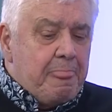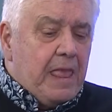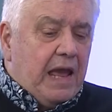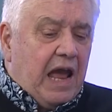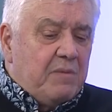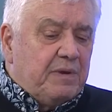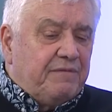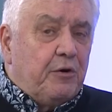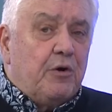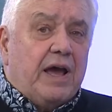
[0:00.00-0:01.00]
And
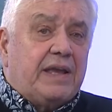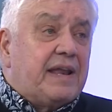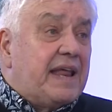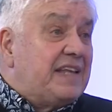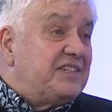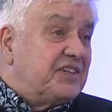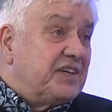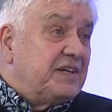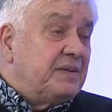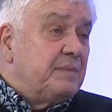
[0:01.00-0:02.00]
before I can
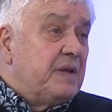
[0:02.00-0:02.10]
answer,